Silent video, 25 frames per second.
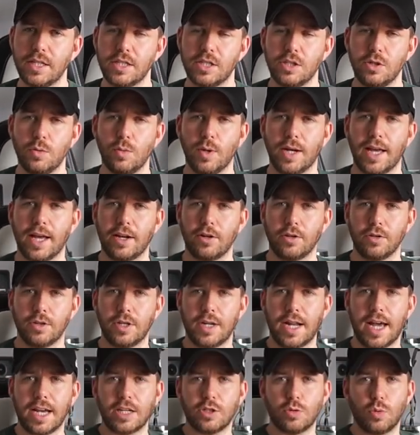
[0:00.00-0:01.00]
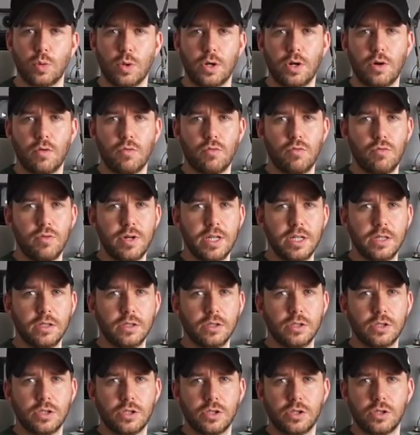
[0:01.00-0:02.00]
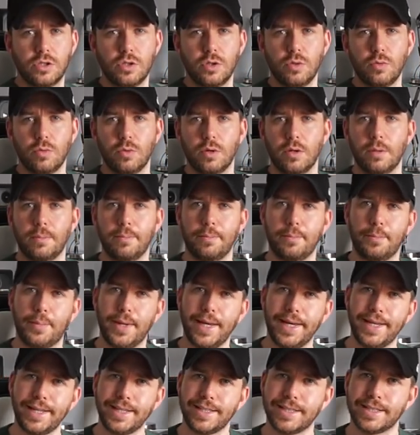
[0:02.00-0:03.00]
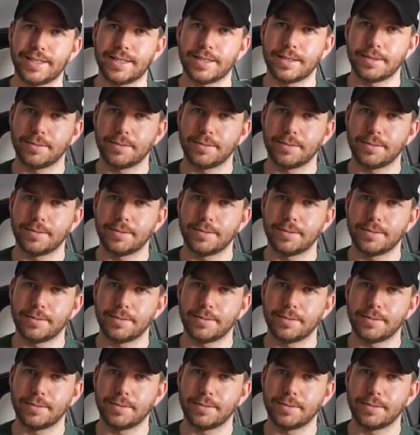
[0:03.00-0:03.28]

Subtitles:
See you again on the next one real soon. Peace.